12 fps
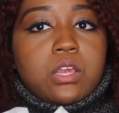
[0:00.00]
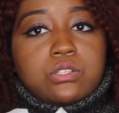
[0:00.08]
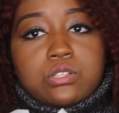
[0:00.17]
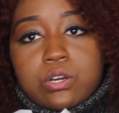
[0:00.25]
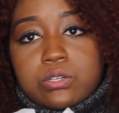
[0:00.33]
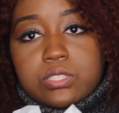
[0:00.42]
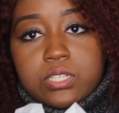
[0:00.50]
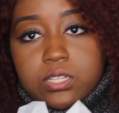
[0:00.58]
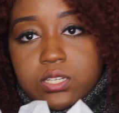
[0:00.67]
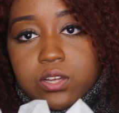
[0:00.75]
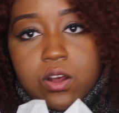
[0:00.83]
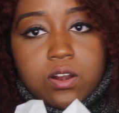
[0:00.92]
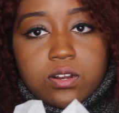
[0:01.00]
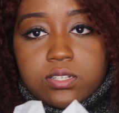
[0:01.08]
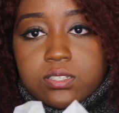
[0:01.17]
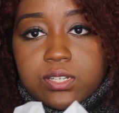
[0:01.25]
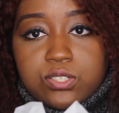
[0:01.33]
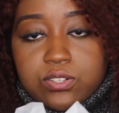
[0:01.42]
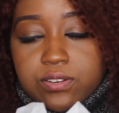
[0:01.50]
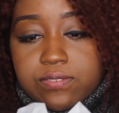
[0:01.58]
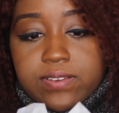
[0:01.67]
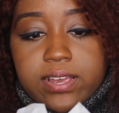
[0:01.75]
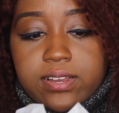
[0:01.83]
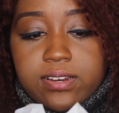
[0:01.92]
to go see this artist that you're a
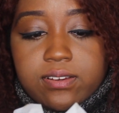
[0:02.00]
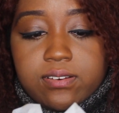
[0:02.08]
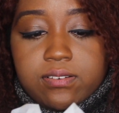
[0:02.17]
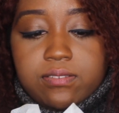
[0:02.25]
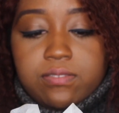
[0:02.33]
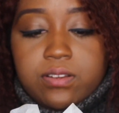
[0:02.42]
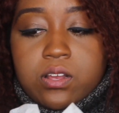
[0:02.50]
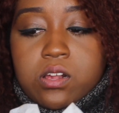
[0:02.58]
fan of,